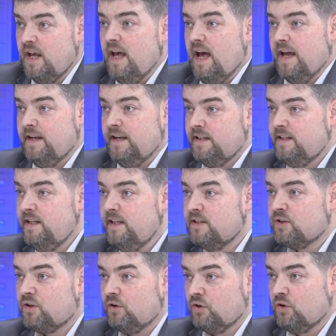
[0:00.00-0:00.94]
And in
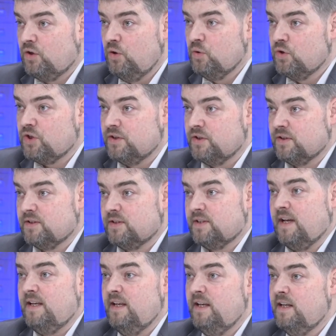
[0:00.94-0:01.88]
these conclusions,
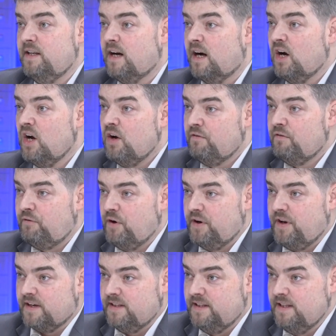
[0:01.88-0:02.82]
they either
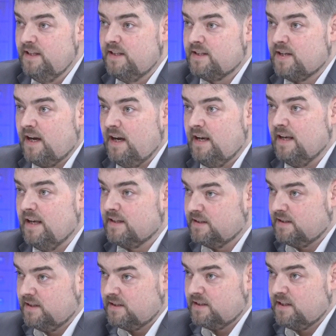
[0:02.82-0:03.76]
further detail
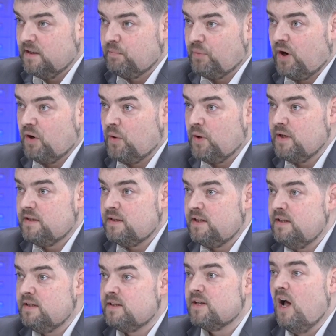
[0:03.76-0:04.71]
existing
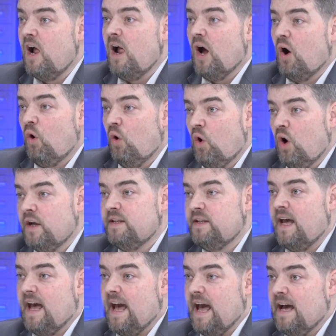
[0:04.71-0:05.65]
priorities or
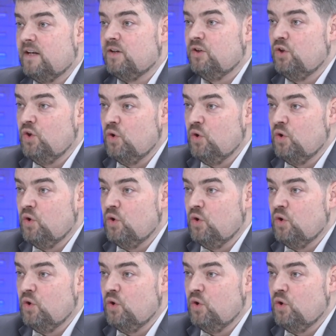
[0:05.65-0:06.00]
they add new